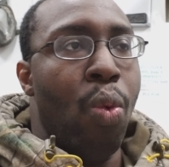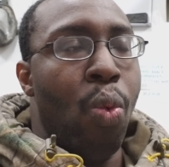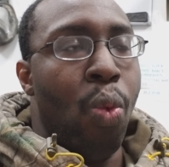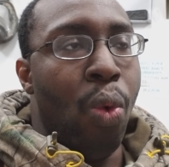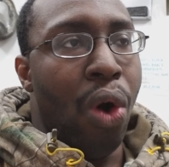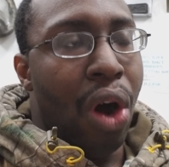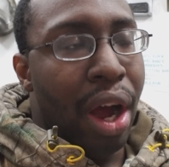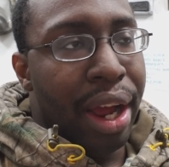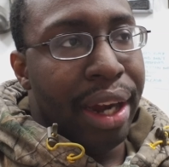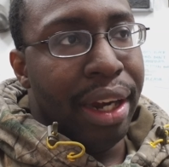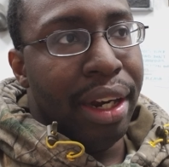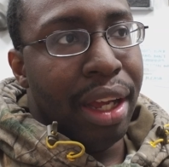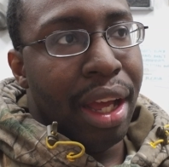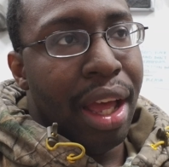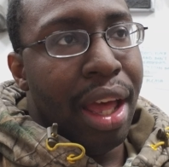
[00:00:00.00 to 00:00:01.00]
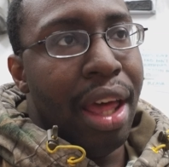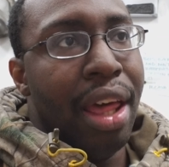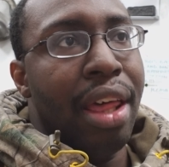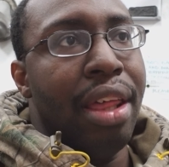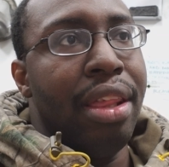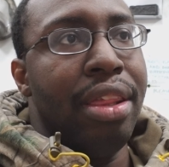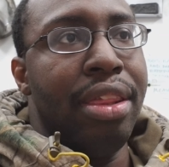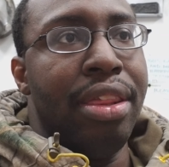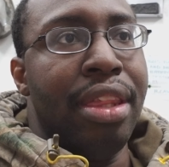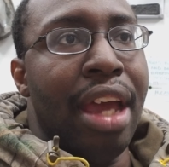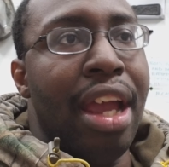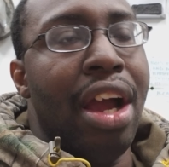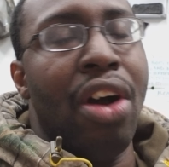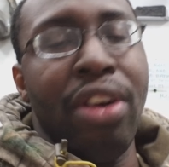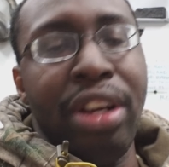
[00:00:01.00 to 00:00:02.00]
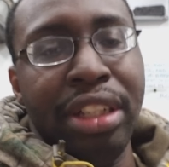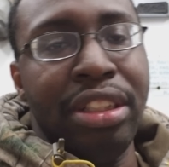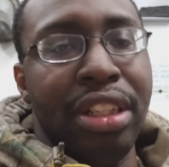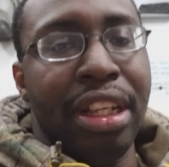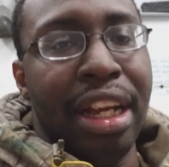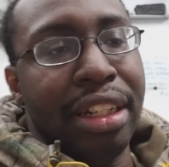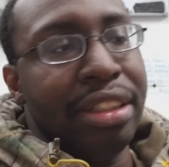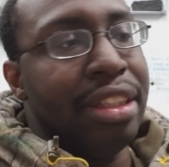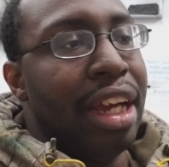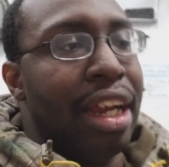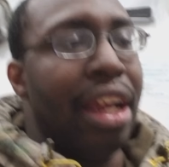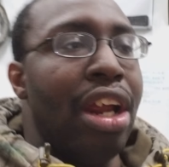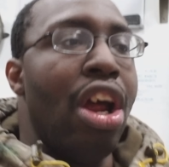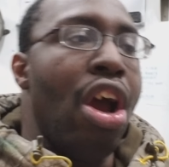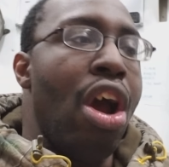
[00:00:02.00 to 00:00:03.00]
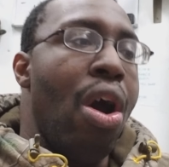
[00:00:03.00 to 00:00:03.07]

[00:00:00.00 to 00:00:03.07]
one, I'll get to that in a second.